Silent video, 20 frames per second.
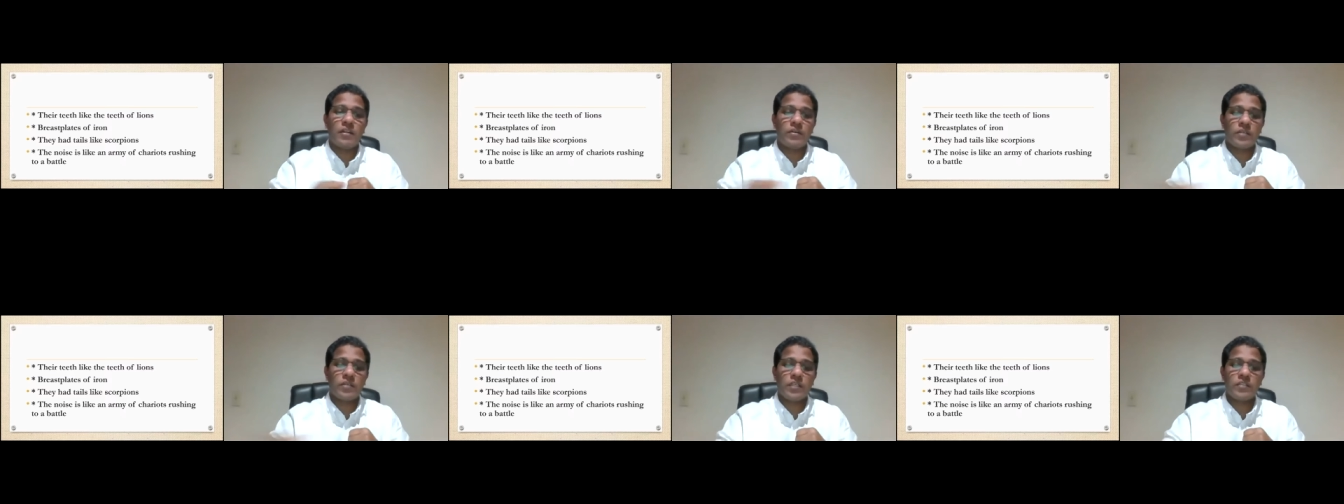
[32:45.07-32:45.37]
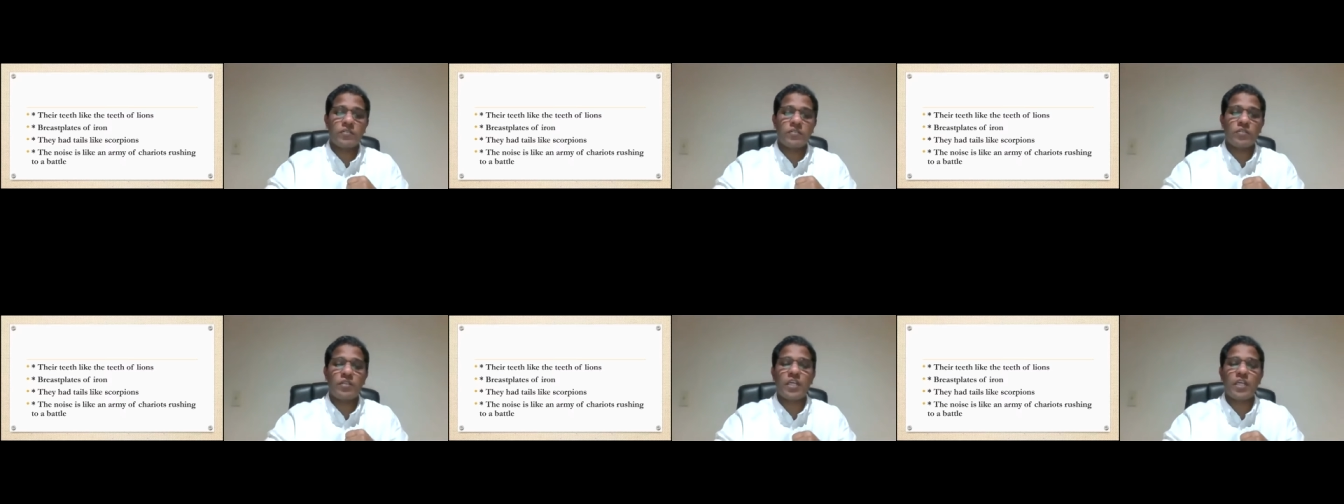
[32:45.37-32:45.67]
Okay,
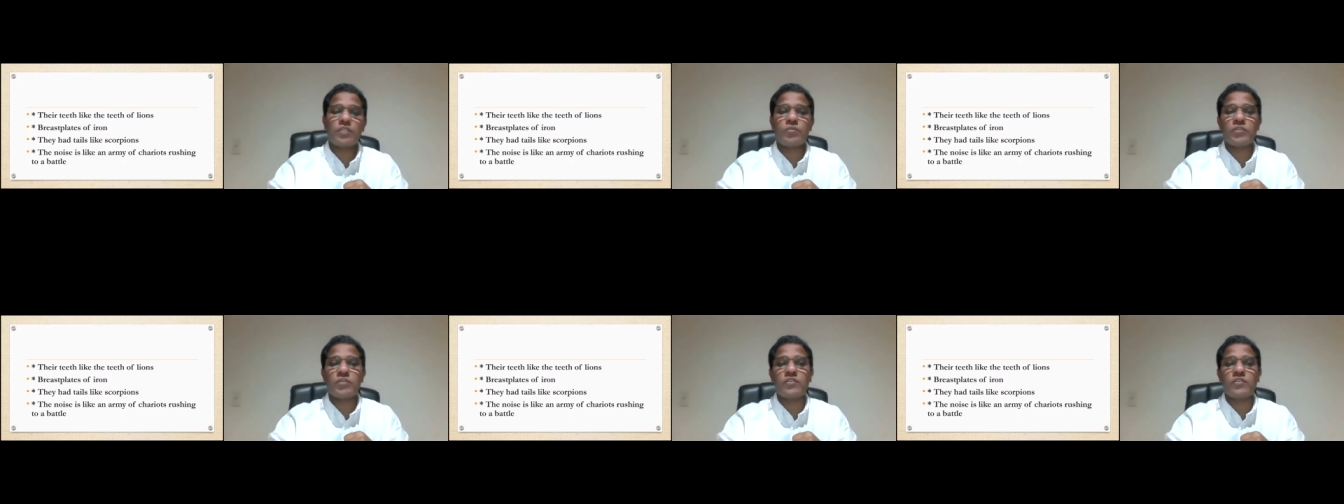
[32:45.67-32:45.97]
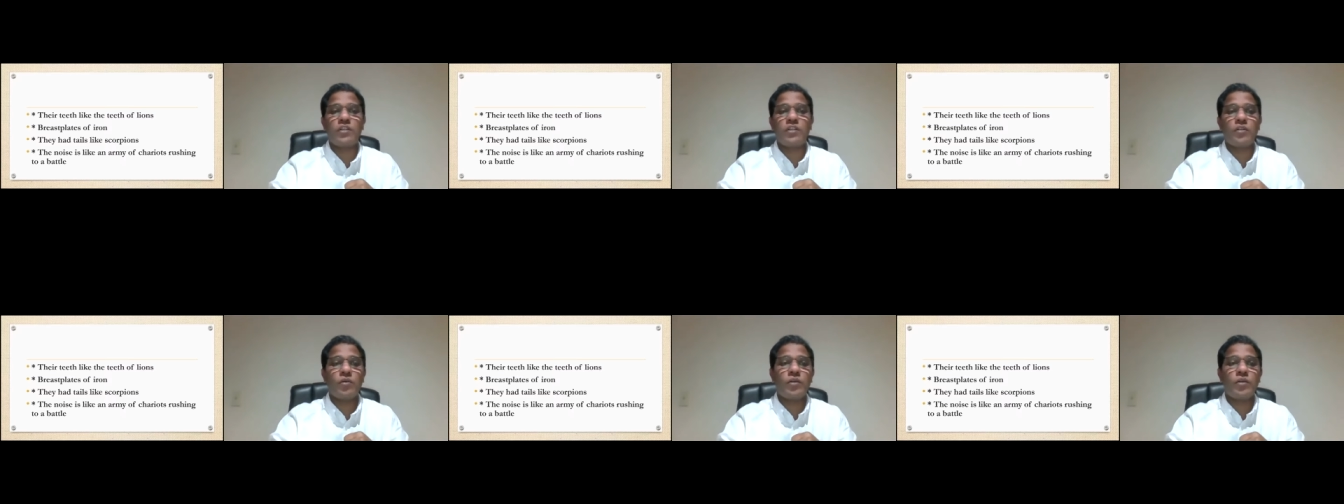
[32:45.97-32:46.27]
so that was the
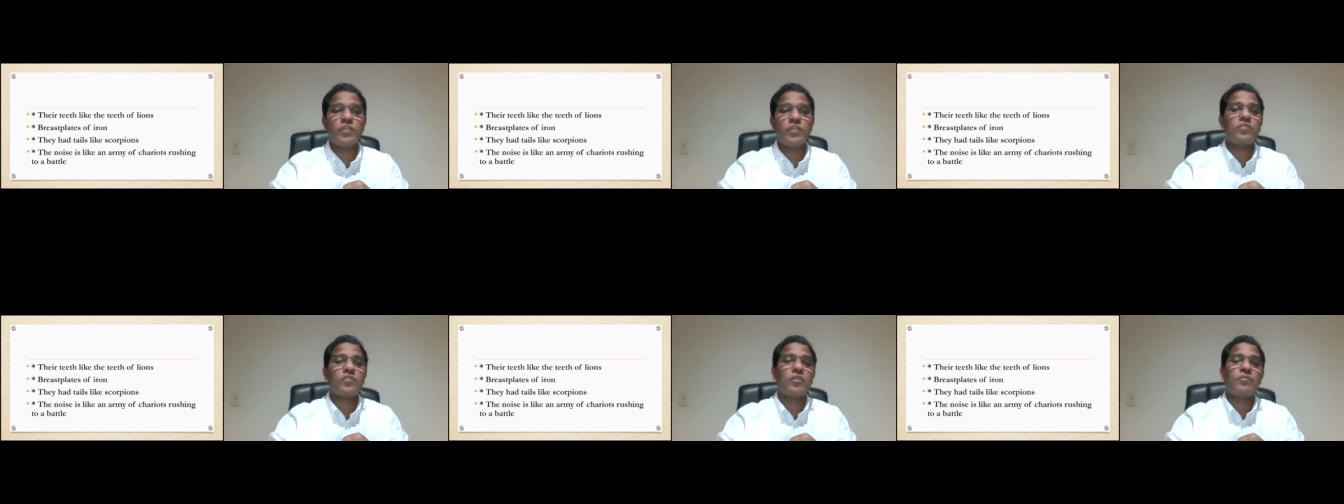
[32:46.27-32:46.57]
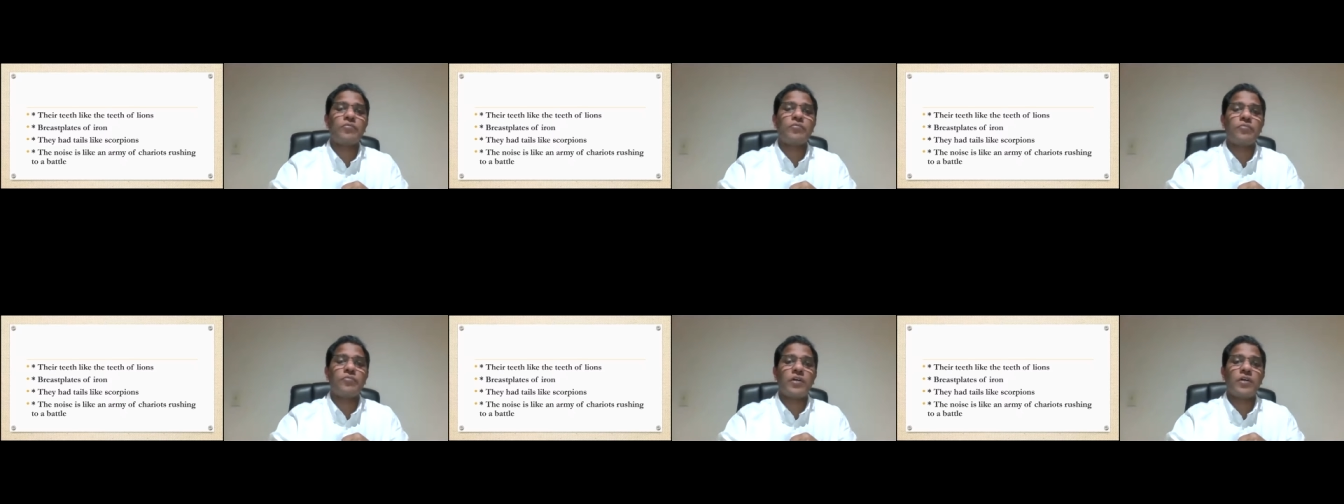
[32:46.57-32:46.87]
noise of
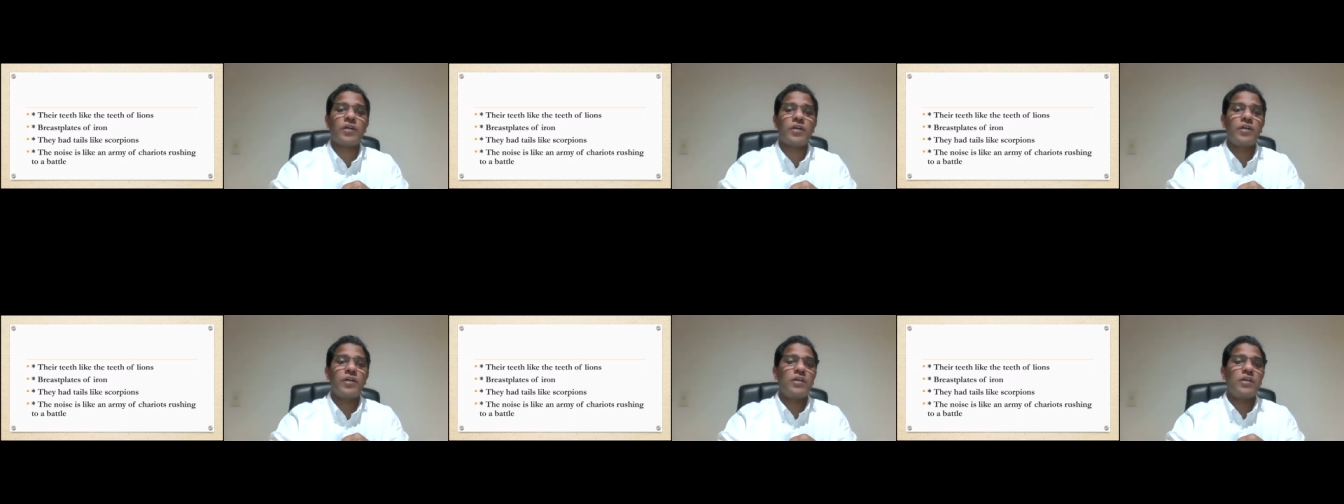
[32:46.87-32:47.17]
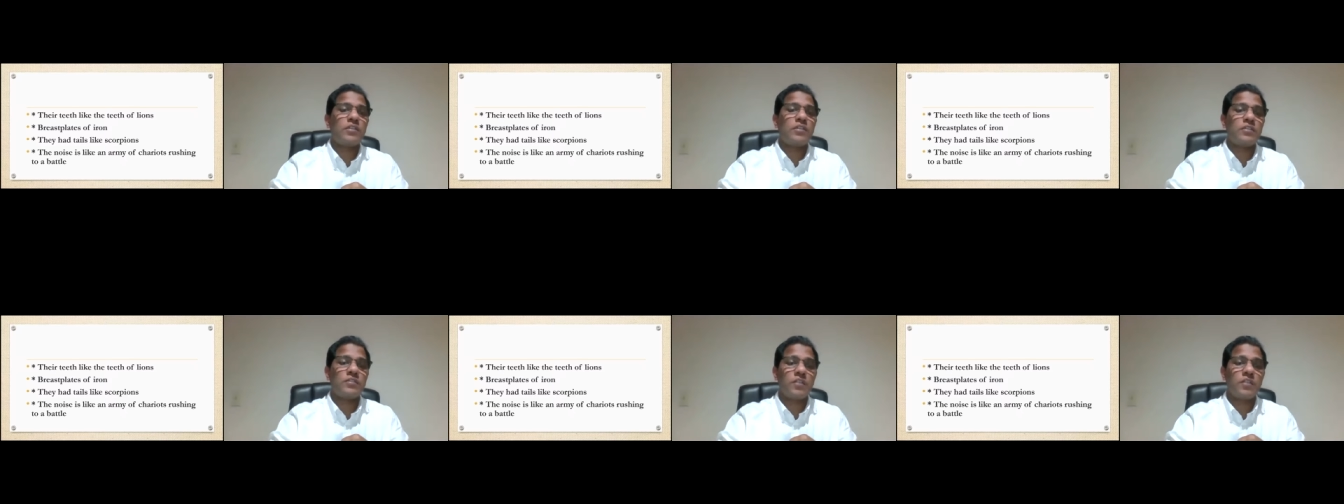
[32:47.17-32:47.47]
uh,
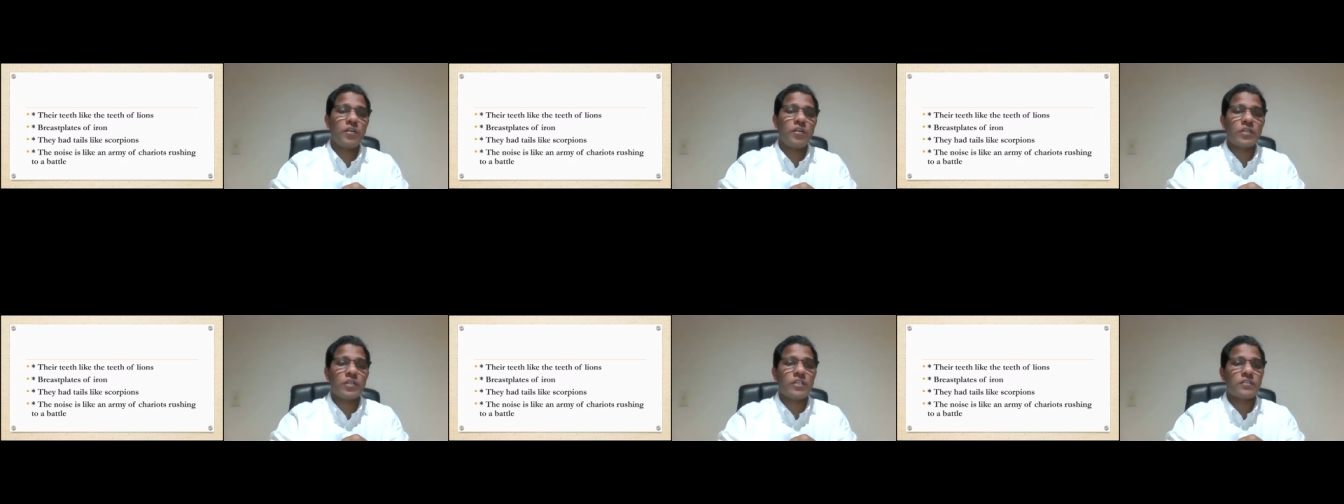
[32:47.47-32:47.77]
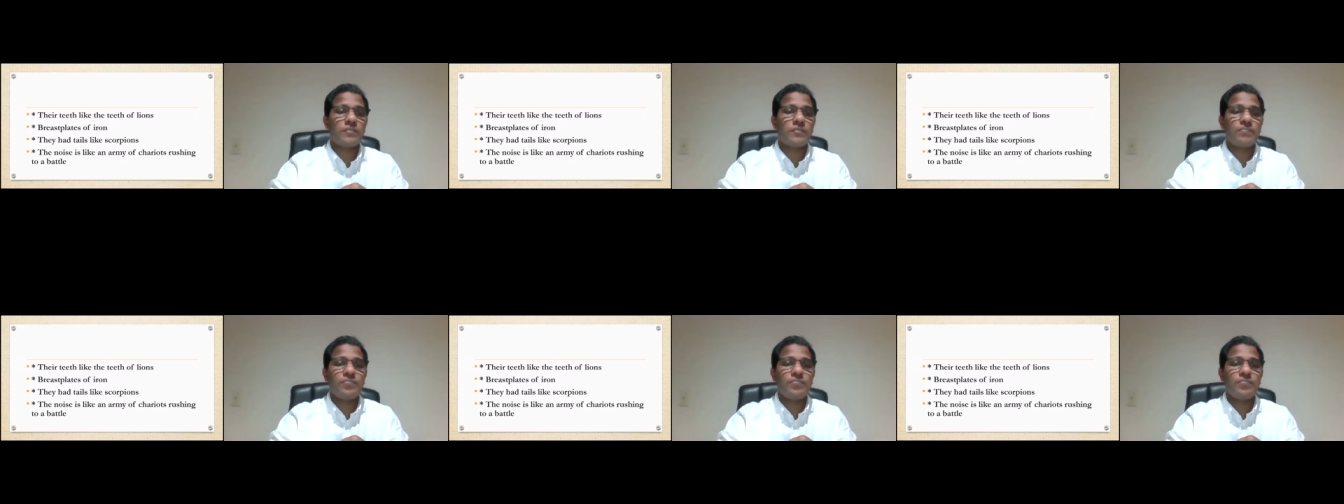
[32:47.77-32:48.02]
this locust.